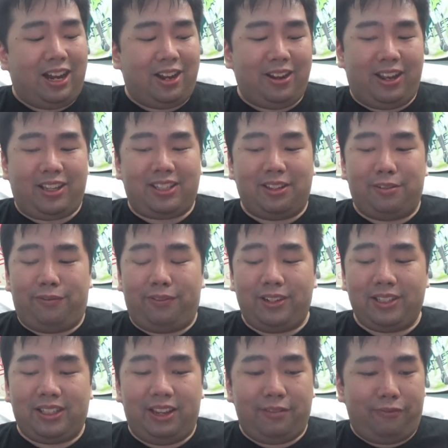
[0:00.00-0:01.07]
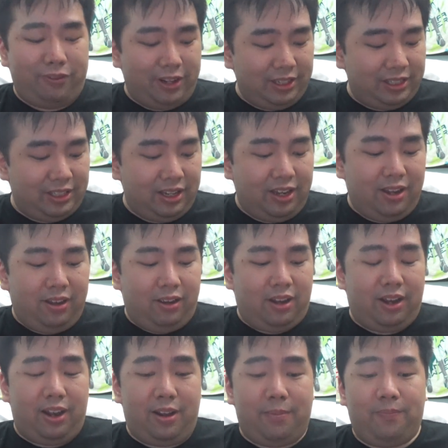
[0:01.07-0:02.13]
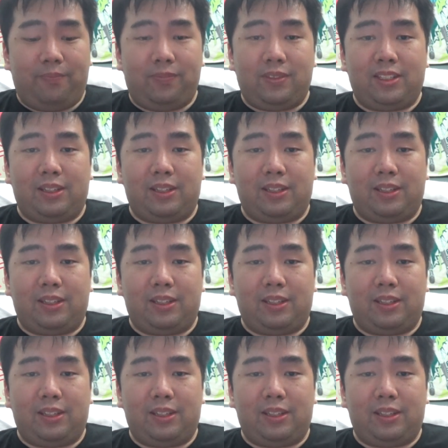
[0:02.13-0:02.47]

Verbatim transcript: Okay, so first thing first, um,